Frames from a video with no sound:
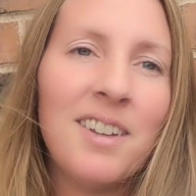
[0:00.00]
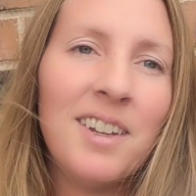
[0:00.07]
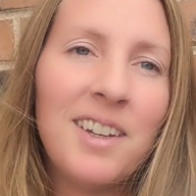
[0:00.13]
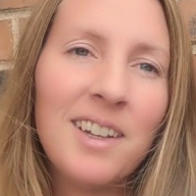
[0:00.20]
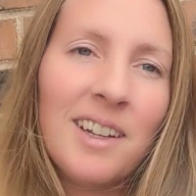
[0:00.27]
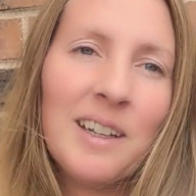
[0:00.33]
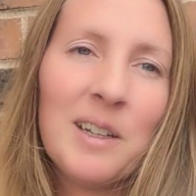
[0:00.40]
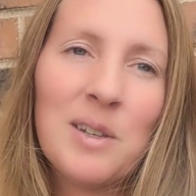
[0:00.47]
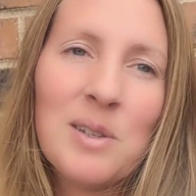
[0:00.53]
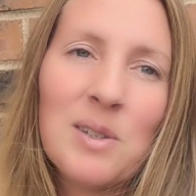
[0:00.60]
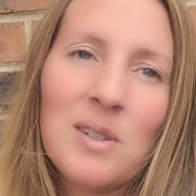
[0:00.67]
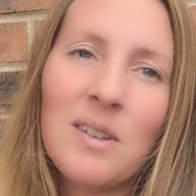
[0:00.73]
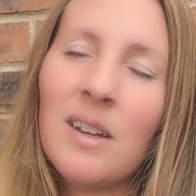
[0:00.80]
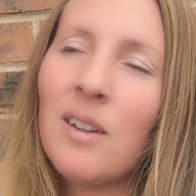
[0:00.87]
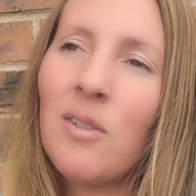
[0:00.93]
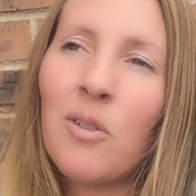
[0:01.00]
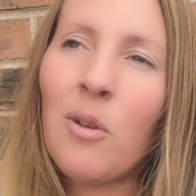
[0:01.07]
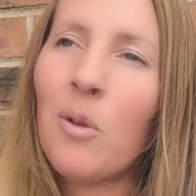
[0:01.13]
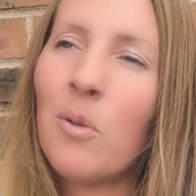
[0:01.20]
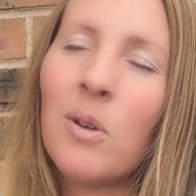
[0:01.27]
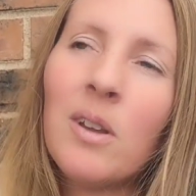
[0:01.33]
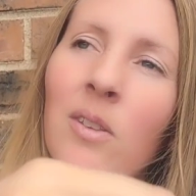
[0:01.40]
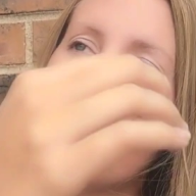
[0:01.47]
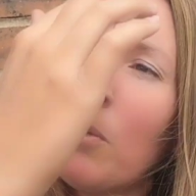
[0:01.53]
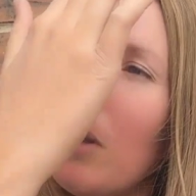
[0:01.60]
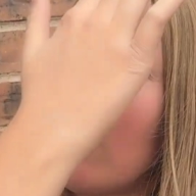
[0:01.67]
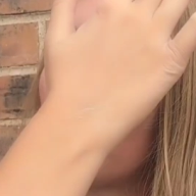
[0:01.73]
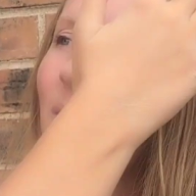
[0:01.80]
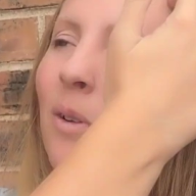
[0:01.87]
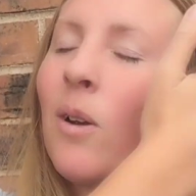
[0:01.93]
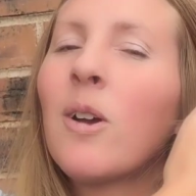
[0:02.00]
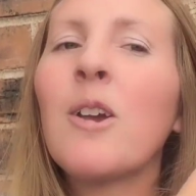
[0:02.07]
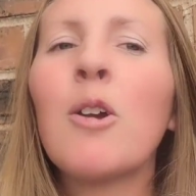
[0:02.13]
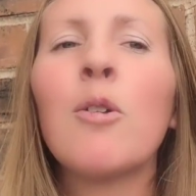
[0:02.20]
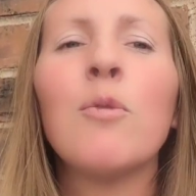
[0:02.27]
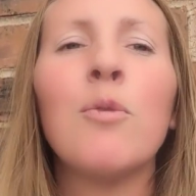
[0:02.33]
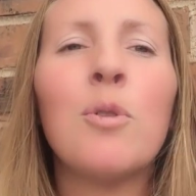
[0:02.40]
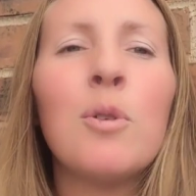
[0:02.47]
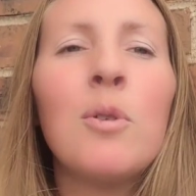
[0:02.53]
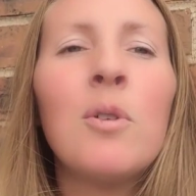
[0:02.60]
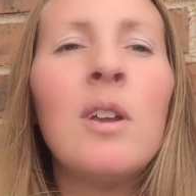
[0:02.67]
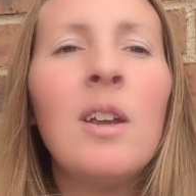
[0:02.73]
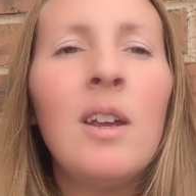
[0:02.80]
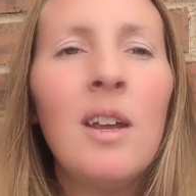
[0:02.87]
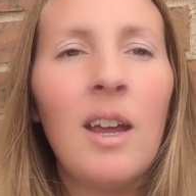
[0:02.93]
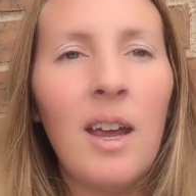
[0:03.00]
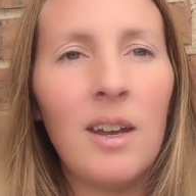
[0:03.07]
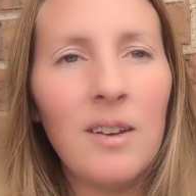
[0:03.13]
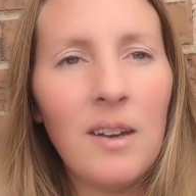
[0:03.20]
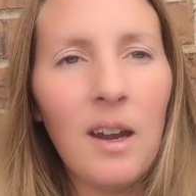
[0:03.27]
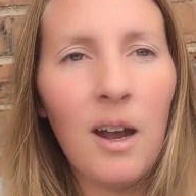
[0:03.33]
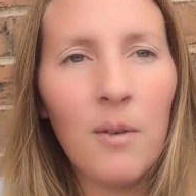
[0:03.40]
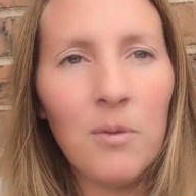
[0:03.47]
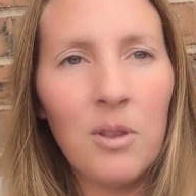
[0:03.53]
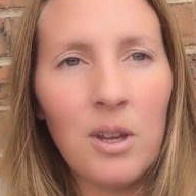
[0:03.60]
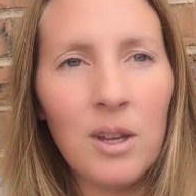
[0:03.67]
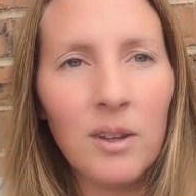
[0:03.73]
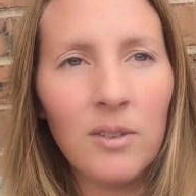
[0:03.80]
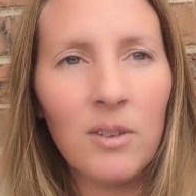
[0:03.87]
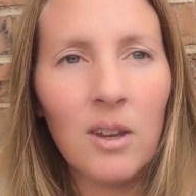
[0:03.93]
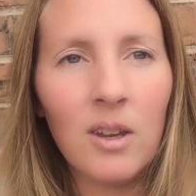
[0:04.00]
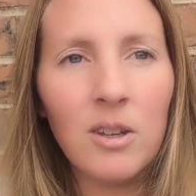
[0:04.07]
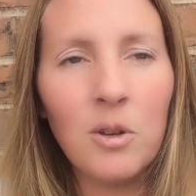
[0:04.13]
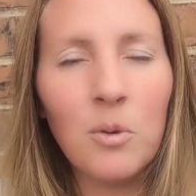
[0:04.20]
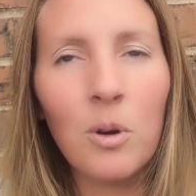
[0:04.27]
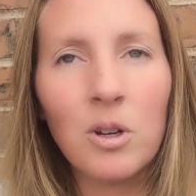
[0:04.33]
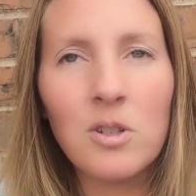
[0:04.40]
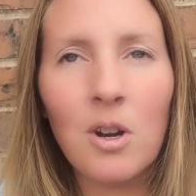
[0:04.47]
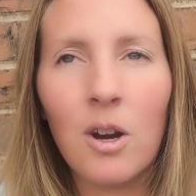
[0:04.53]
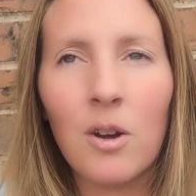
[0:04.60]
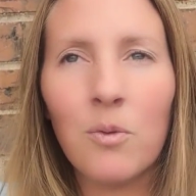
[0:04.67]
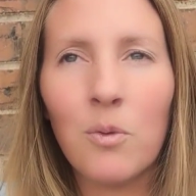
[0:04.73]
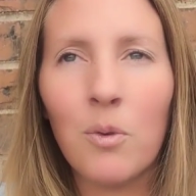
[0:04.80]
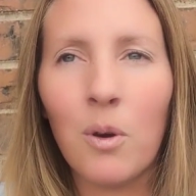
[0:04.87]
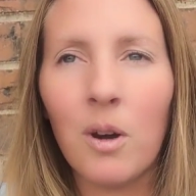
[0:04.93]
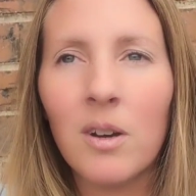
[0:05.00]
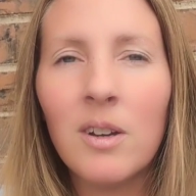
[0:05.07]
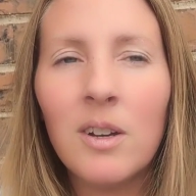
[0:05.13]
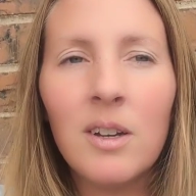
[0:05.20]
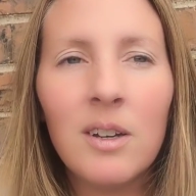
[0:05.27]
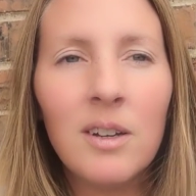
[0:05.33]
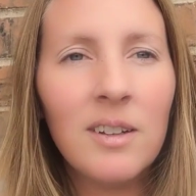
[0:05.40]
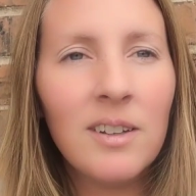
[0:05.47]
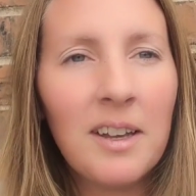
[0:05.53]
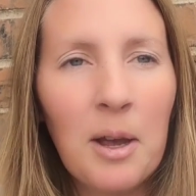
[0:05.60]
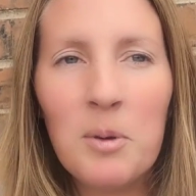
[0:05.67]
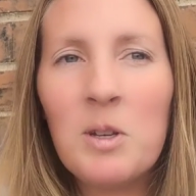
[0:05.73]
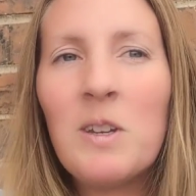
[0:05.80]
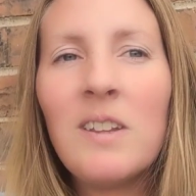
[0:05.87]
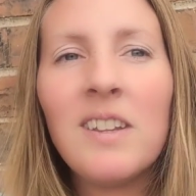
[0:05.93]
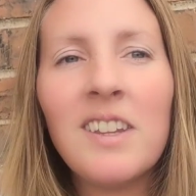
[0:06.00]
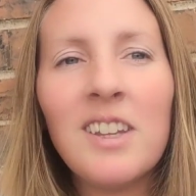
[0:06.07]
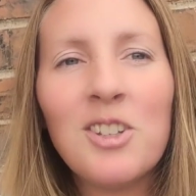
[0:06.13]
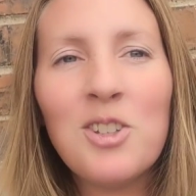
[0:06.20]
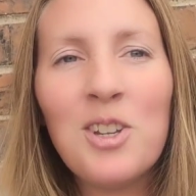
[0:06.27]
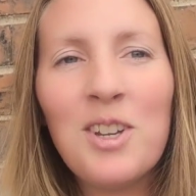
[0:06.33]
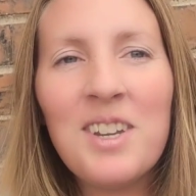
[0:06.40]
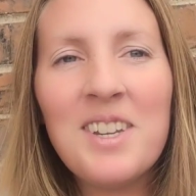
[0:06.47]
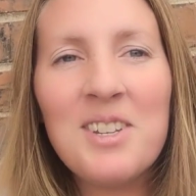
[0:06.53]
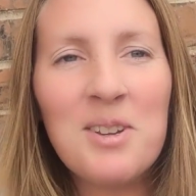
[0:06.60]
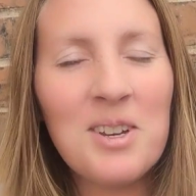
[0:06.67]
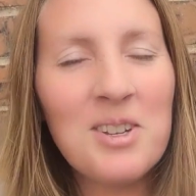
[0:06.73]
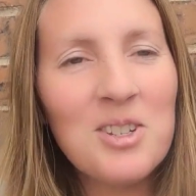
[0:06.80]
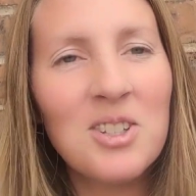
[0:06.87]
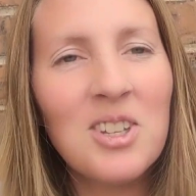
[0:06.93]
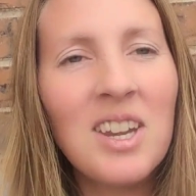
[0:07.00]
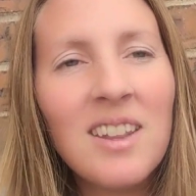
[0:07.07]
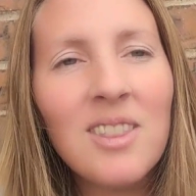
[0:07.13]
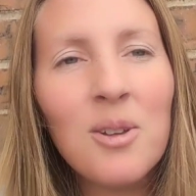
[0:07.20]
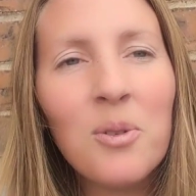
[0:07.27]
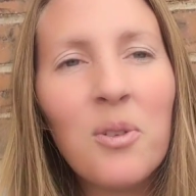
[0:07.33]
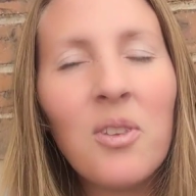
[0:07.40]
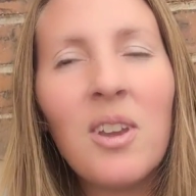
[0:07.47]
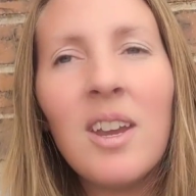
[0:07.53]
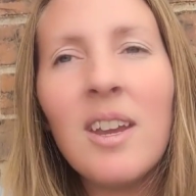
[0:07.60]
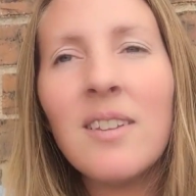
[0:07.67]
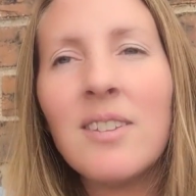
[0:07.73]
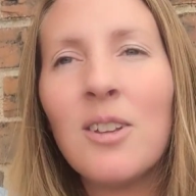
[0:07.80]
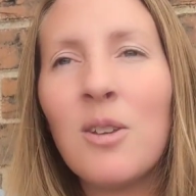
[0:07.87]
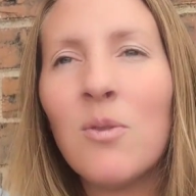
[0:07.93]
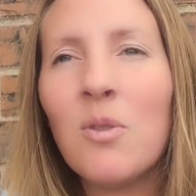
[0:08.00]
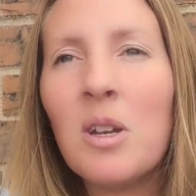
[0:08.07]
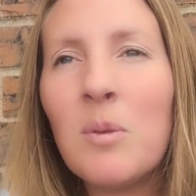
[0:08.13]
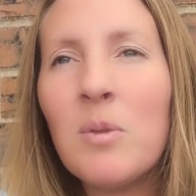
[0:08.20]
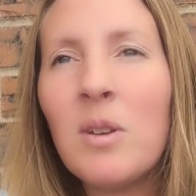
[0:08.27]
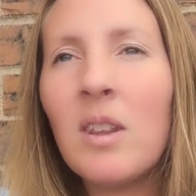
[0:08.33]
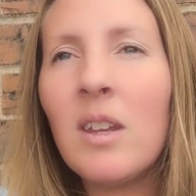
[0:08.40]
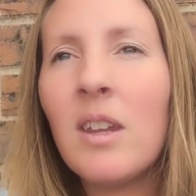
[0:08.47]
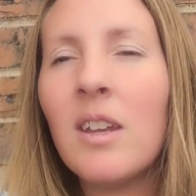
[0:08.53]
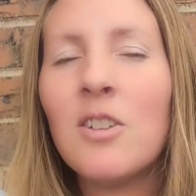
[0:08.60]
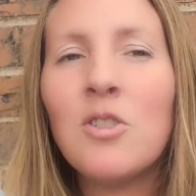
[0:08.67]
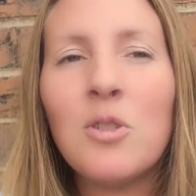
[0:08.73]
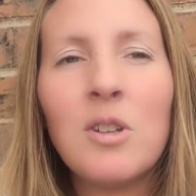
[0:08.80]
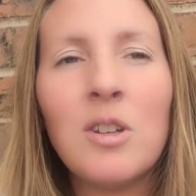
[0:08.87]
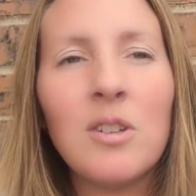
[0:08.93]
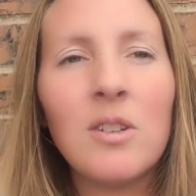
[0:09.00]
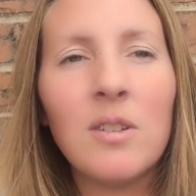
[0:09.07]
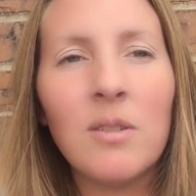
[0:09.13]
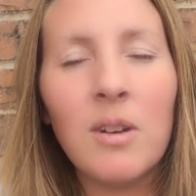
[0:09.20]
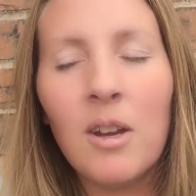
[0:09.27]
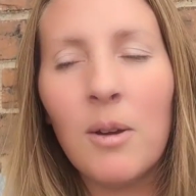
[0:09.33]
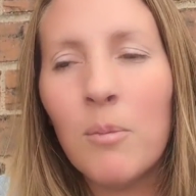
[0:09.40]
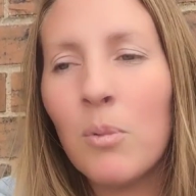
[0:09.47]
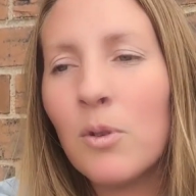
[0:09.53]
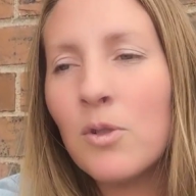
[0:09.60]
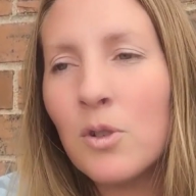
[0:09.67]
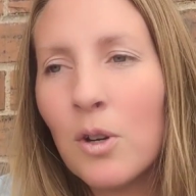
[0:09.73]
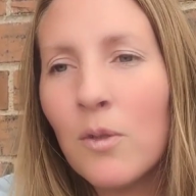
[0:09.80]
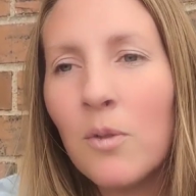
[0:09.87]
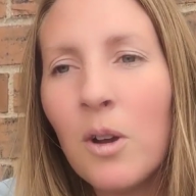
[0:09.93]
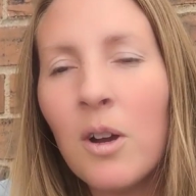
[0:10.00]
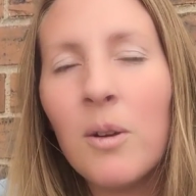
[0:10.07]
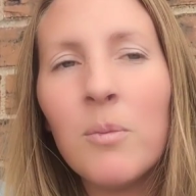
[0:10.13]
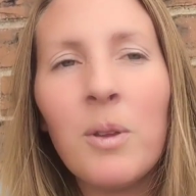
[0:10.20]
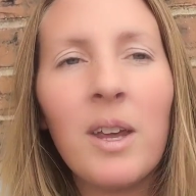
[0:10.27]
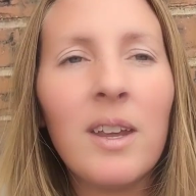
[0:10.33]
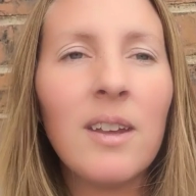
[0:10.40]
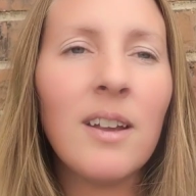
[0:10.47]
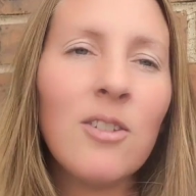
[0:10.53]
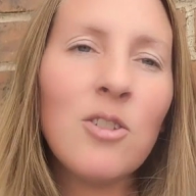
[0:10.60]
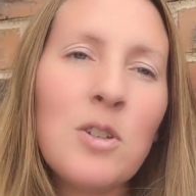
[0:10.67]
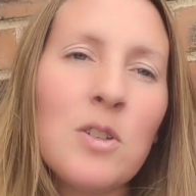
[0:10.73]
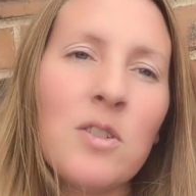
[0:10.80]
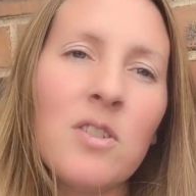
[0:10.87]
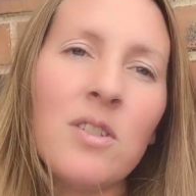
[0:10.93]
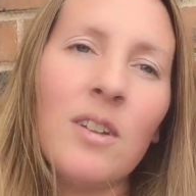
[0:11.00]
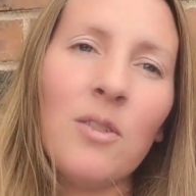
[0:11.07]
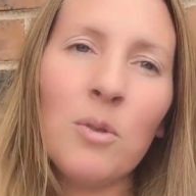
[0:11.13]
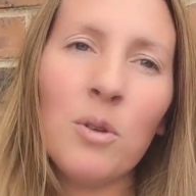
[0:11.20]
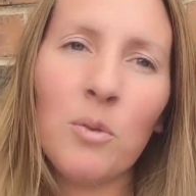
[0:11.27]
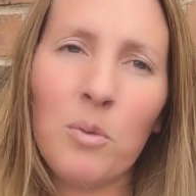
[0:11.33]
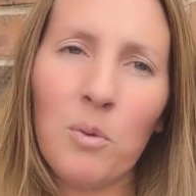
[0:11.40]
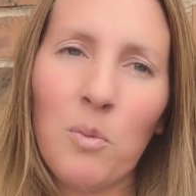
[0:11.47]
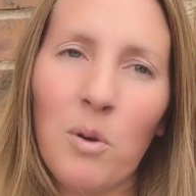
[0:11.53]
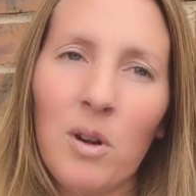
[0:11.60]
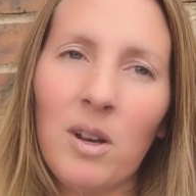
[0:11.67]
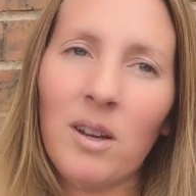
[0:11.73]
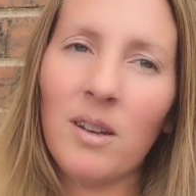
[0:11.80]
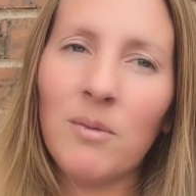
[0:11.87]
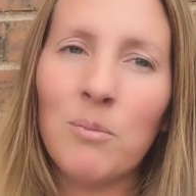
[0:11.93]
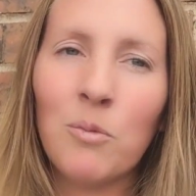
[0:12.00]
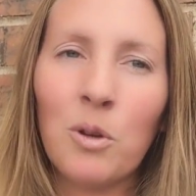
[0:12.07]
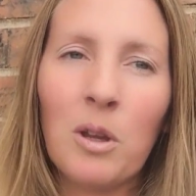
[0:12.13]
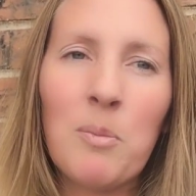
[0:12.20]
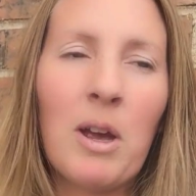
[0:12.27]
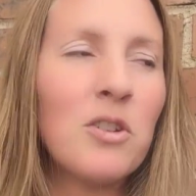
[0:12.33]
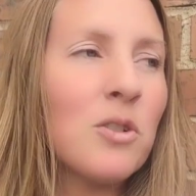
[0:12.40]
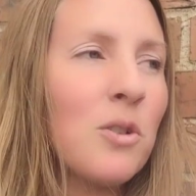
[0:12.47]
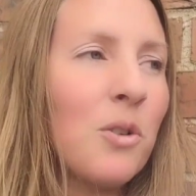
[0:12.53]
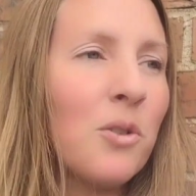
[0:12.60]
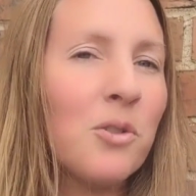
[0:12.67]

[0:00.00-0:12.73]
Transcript: because it's so it's so nice to grow your own food and to have things that you worked hard for come into the kitchen and you can just eat those things. You can feed them to the kids. You can preserve them. Like it's just, it's really rewarding and really magical.